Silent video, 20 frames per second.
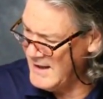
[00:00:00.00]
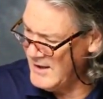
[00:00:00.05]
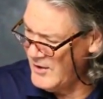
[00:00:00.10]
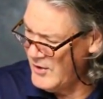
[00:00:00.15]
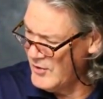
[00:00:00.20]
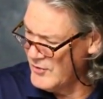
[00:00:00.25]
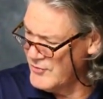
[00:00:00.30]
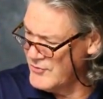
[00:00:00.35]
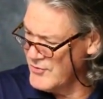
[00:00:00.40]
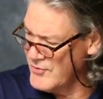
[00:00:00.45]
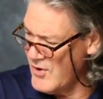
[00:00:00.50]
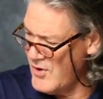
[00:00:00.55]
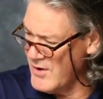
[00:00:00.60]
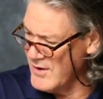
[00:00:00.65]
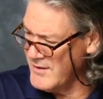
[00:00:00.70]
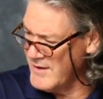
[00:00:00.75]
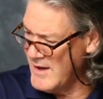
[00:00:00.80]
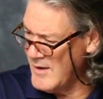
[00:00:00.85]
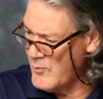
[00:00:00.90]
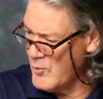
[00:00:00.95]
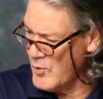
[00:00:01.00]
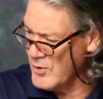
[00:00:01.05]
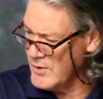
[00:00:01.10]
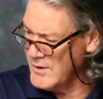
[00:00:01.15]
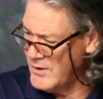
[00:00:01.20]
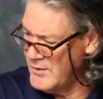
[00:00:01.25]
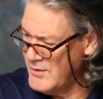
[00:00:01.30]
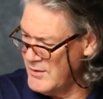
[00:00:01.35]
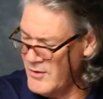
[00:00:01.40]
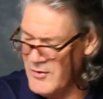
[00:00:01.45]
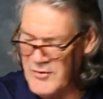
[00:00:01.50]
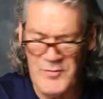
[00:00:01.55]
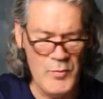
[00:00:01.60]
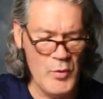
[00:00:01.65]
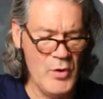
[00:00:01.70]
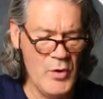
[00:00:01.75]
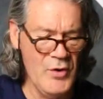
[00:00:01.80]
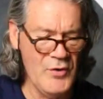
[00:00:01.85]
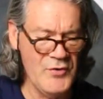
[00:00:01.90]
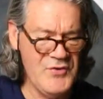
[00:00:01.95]
little drawing that I'm working on here this
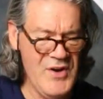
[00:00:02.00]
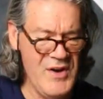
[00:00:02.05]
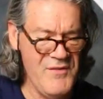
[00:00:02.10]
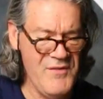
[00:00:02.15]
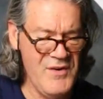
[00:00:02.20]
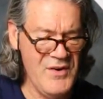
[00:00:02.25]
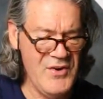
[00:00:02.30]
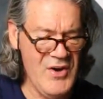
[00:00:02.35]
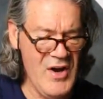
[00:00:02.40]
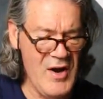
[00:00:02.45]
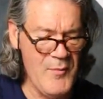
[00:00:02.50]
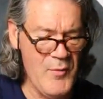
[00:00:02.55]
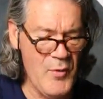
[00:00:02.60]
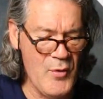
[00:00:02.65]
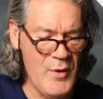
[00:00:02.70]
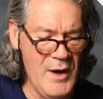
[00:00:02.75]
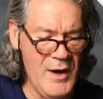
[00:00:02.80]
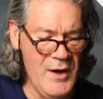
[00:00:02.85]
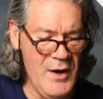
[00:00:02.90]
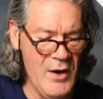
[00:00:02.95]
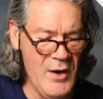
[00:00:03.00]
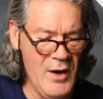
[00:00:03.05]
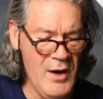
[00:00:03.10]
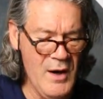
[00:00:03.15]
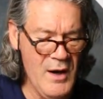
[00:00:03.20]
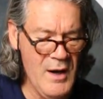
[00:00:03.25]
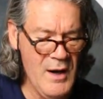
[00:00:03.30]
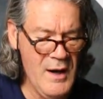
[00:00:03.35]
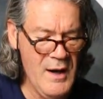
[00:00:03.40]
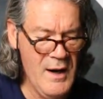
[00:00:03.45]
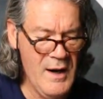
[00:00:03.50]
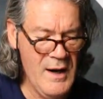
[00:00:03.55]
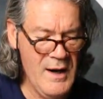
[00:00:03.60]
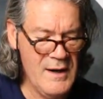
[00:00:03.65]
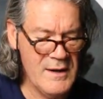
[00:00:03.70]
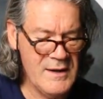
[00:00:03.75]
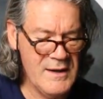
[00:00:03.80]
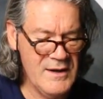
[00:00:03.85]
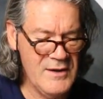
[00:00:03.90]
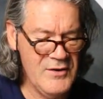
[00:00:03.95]
morning. A little TV table right here.
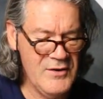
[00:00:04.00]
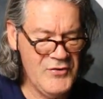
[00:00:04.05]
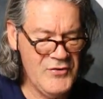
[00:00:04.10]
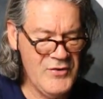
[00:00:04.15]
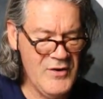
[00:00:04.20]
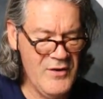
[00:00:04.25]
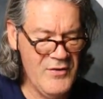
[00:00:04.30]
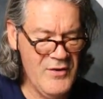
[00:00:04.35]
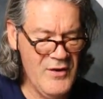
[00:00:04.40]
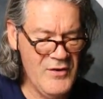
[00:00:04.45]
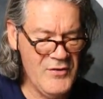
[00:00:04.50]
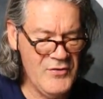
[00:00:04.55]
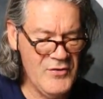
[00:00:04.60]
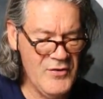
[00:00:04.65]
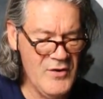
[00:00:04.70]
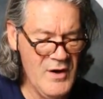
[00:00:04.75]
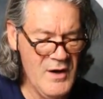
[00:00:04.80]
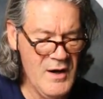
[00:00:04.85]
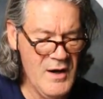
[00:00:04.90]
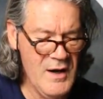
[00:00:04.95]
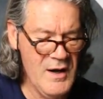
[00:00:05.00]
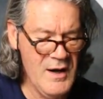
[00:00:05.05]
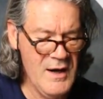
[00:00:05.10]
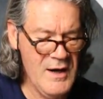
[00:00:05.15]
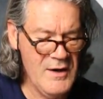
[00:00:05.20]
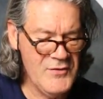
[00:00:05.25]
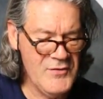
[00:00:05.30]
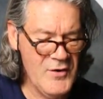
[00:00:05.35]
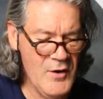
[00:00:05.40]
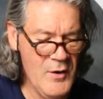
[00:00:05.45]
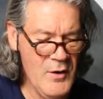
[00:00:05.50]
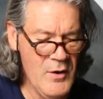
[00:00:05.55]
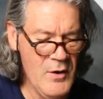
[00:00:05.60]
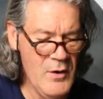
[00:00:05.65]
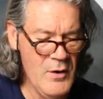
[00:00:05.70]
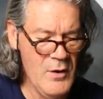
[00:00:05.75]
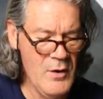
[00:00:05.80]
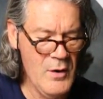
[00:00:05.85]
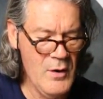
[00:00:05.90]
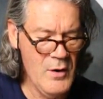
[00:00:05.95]
And can you see this? It's a
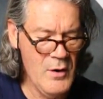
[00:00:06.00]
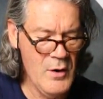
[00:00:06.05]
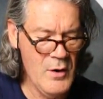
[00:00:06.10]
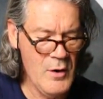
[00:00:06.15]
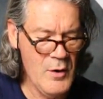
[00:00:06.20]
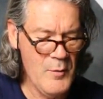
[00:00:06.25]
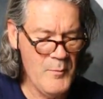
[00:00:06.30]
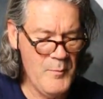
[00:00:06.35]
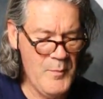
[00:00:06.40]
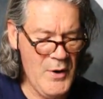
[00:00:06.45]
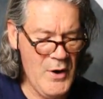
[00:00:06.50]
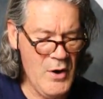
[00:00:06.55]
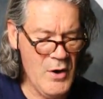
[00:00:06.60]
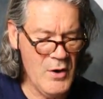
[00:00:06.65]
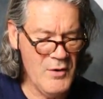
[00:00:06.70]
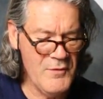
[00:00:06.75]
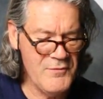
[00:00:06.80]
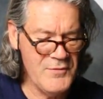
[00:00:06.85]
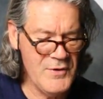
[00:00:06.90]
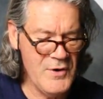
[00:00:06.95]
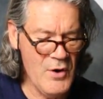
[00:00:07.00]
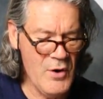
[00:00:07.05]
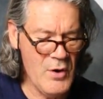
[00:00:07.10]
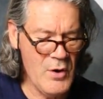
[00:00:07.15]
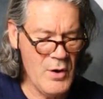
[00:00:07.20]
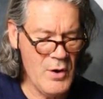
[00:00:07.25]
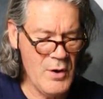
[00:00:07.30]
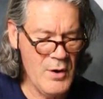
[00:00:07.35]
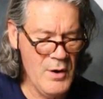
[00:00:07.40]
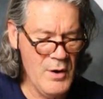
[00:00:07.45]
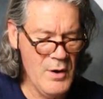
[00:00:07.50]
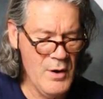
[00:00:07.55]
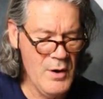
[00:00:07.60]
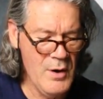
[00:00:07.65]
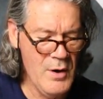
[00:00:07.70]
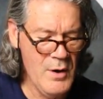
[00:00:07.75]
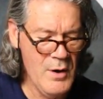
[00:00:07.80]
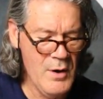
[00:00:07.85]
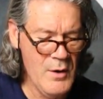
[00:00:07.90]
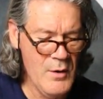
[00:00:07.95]
ball of yarn
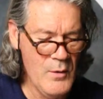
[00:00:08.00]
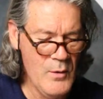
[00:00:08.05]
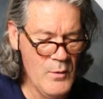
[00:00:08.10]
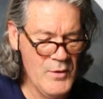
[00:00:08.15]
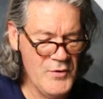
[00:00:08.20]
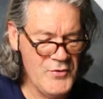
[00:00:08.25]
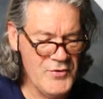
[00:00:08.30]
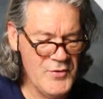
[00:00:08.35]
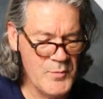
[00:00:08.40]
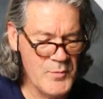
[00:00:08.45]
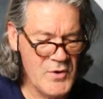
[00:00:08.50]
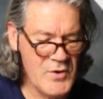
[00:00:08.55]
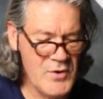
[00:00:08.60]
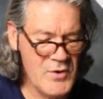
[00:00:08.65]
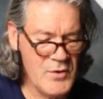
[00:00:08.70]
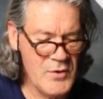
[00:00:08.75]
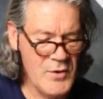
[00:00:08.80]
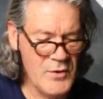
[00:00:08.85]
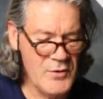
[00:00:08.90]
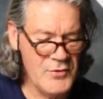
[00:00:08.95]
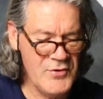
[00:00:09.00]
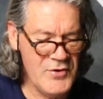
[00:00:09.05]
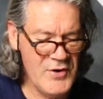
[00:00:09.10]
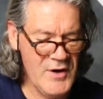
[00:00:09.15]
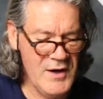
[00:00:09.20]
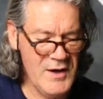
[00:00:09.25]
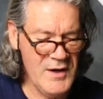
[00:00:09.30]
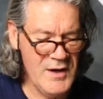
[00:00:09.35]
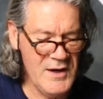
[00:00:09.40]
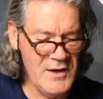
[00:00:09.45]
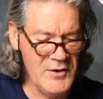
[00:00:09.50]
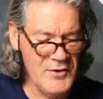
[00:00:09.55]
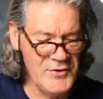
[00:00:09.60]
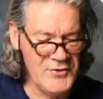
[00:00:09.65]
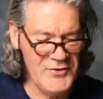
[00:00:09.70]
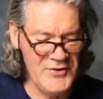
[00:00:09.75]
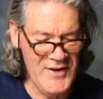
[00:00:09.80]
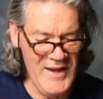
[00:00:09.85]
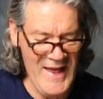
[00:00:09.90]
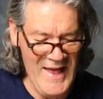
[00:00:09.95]
with some crochet
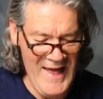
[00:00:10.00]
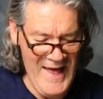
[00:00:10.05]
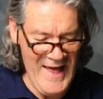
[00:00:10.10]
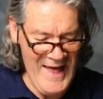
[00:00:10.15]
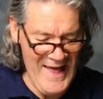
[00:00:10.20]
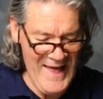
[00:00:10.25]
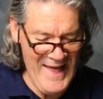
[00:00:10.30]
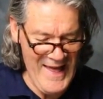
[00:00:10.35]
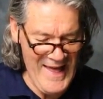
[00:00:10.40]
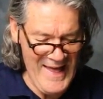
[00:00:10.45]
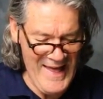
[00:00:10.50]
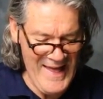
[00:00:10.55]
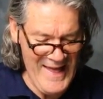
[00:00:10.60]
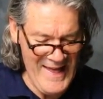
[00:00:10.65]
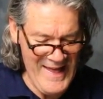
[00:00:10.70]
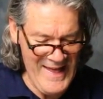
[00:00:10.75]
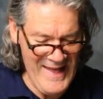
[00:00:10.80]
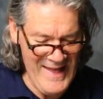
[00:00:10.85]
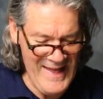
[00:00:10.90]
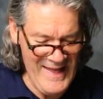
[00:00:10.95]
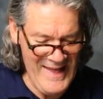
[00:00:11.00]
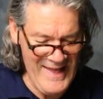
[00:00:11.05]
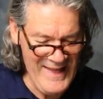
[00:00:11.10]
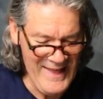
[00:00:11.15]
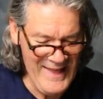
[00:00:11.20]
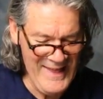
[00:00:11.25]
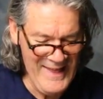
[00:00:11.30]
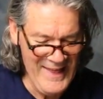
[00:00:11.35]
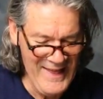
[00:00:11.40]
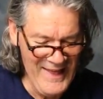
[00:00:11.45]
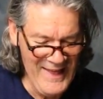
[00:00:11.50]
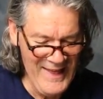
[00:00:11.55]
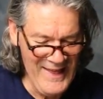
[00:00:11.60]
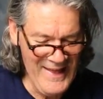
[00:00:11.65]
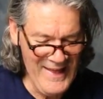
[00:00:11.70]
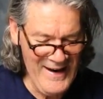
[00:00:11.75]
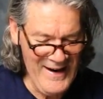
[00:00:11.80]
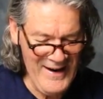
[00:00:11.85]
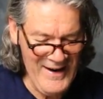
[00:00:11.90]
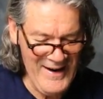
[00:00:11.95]
needles. All
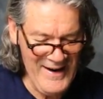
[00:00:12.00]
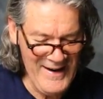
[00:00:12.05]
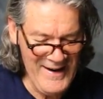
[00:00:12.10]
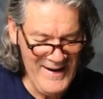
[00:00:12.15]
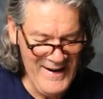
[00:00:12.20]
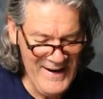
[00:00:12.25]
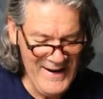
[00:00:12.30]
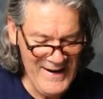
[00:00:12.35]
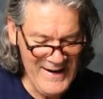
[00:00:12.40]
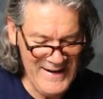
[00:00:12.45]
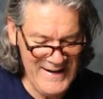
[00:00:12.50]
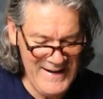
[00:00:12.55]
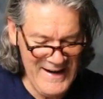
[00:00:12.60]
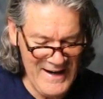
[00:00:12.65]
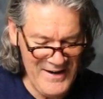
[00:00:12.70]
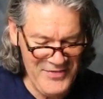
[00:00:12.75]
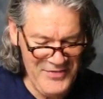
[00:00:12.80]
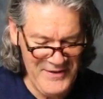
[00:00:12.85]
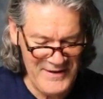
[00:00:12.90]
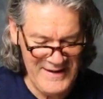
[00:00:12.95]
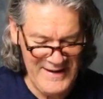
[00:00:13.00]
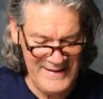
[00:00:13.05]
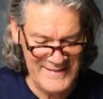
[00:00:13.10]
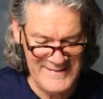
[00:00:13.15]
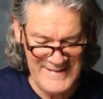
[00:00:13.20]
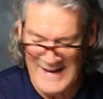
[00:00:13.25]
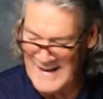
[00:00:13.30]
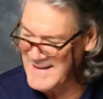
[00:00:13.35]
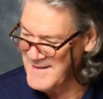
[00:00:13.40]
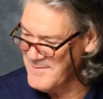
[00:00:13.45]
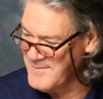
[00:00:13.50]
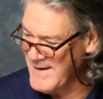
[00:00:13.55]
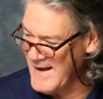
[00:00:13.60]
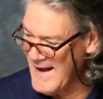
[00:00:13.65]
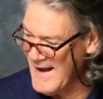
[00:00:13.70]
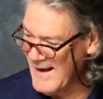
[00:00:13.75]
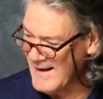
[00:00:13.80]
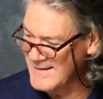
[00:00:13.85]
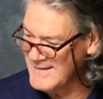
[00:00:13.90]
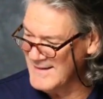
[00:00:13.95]
right. You got to think outside the
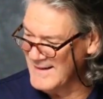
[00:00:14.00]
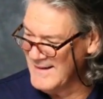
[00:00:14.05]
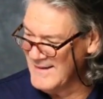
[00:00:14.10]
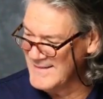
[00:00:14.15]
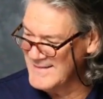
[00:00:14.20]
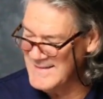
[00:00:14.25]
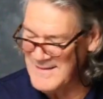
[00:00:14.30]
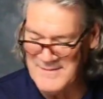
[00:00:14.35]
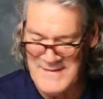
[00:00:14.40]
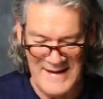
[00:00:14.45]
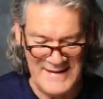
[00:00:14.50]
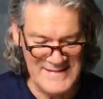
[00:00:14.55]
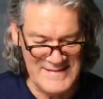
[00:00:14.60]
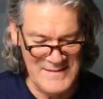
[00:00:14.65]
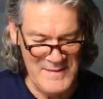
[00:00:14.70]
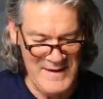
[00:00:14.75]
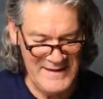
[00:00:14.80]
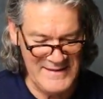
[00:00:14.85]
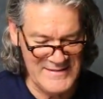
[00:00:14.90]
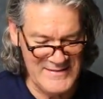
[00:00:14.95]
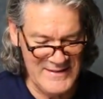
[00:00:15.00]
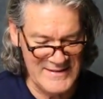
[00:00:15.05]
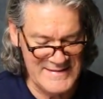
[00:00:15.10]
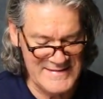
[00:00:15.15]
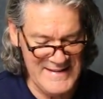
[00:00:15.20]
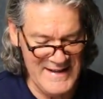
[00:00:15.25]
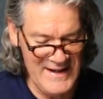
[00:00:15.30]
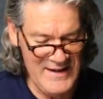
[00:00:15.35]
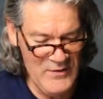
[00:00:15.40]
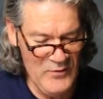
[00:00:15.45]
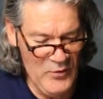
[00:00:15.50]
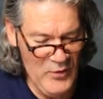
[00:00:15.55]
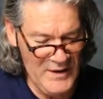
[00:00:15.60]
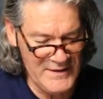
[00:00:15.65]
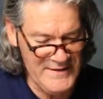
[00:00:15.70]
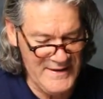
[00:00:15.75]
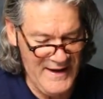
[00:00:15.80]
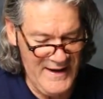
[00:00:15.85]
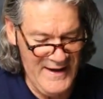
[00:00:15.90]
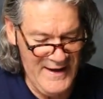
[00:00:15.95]
box. You know, someday somebody's going to say,
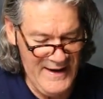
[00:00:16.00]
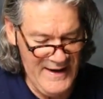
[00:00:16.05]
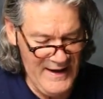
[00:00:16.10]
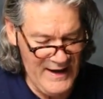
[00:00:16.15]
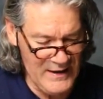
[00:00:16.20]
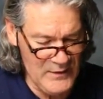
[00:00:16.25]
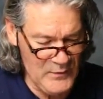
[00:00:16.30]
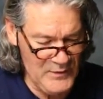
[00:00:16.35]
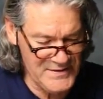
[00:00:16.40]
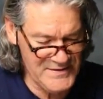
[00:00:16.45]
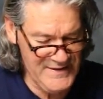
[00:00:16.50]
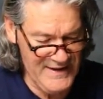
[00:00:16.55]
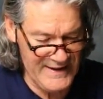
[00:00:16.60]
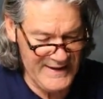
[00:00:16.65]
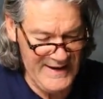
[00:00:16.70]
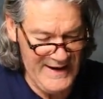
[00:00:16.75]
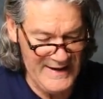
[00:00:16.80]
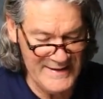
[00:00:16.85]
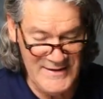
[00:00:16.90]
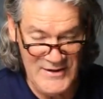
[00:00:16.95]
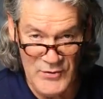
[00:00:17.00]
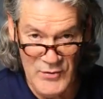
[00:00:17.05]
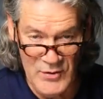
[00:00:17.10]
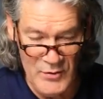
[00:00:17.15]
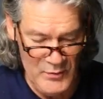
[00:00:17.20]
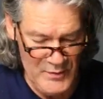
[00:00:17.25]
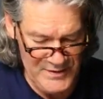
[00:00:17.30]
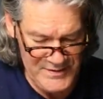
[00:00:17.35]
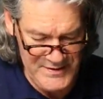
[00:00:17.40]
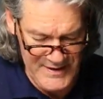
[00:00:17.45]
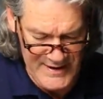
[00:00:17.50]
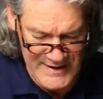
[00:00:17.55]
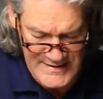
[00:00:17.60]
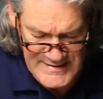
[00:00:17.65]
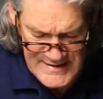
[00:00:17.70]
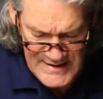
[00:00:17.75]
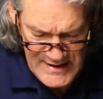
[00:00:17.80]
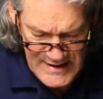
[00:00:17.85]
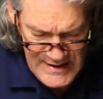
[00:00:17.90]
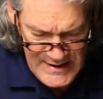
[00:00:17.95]
What the heck was that guy doing with
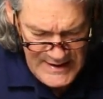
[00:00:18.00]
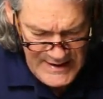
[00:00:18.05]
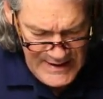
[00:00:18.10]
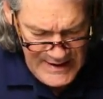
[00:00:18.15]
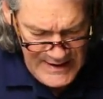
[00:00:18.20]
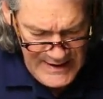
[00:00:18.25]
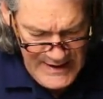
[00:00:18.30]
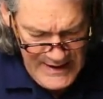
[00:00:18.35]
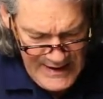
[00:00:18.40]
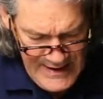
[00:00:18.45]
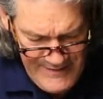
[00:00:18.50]
this? And I